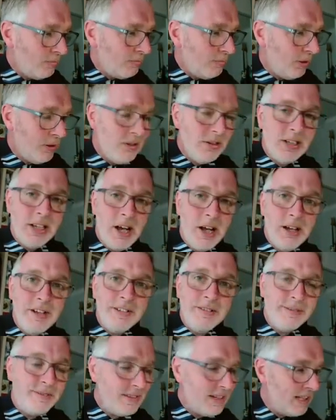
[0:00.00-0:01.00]
punk
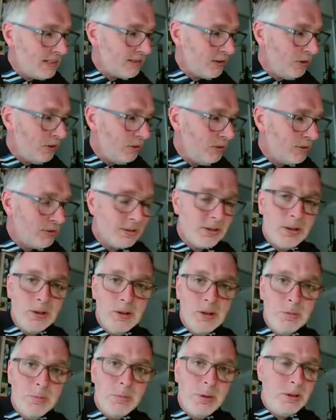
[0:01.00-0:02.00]
outfits, old
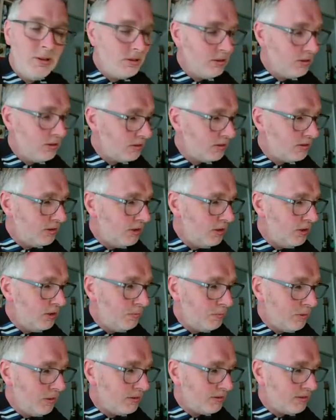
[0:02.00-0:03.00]
school punks,
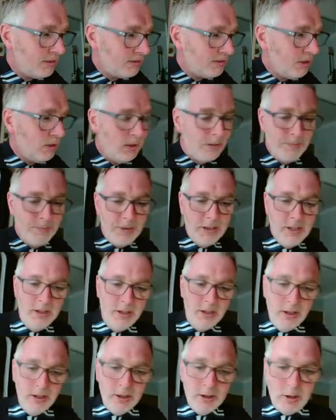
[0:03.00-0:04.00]
new punks. I saw a
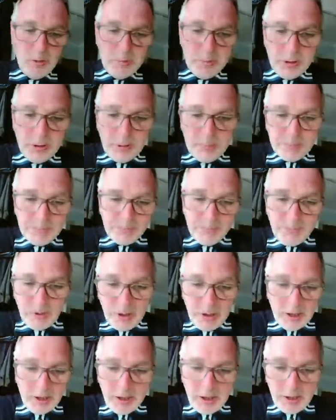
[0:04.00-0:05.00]
couple of
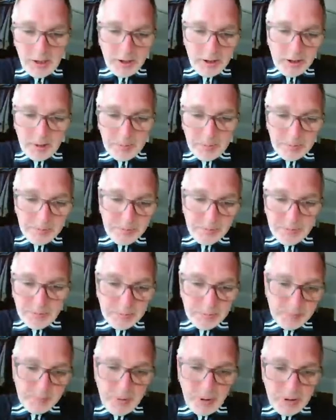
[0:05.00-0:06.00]
uh,
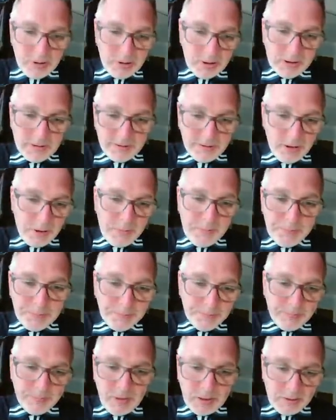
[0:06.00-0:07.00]
punks from
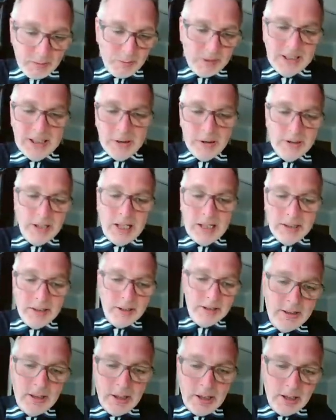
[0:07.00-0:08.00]
well, they looked like
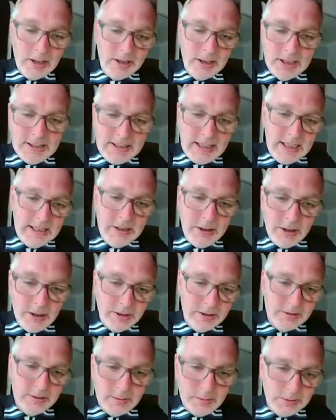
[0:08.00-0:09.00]
uh,
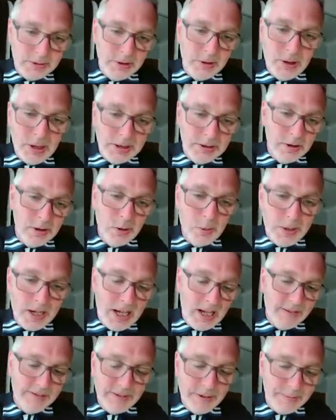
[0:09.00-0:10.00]
Latinos. Don't, I know we
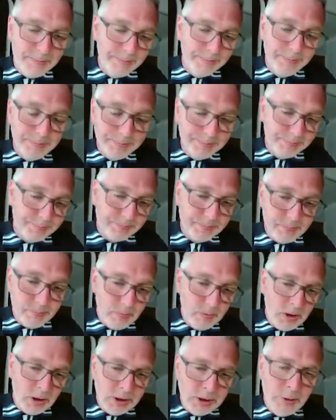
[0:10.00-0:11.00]
have um,
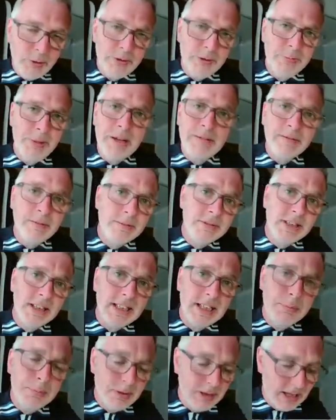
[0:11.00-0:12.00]
there was a band from
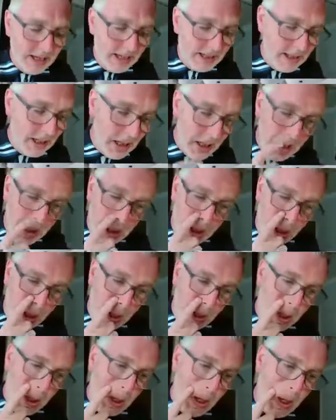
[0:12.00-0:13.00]
Chile playing.
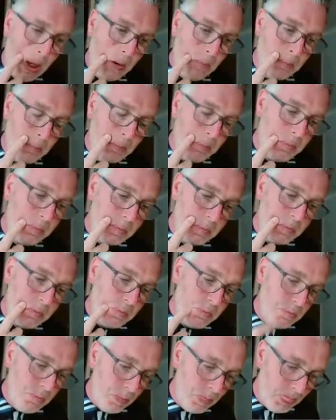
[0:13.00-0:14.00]
Um,
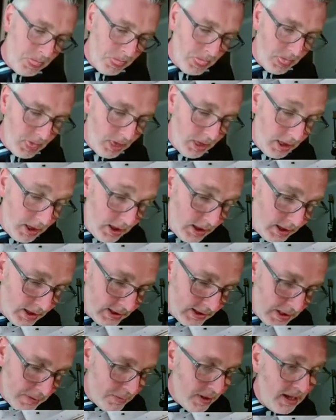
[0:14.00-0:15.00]

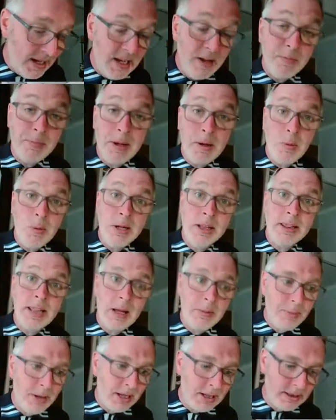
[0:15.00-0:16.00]
they may have been with
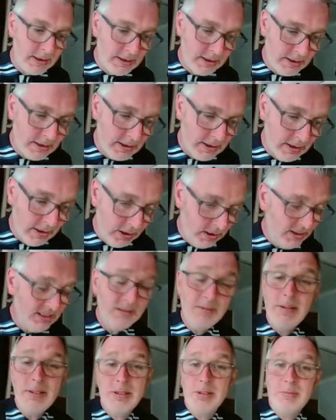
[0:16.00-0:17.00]
that band. I oh,
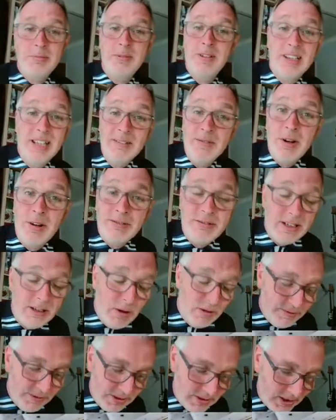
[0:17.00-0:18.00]
think they live over
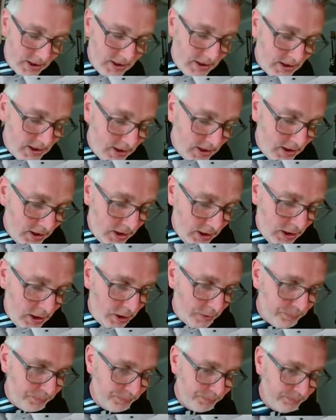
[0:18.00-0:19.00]
here, obviously.
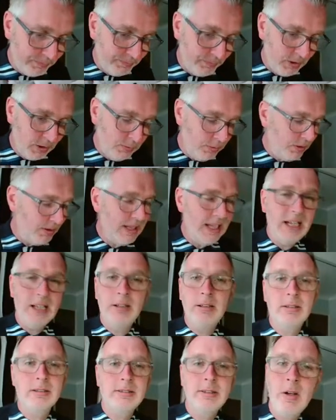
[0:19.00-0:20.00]
Um, but oh, they
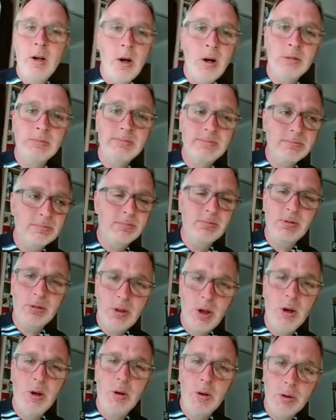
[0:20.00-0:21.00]
look so
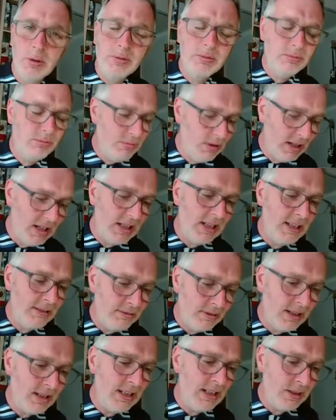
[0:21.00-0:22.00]
cool, really,
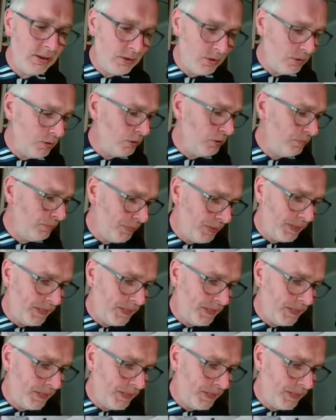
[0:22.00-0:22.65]
really cool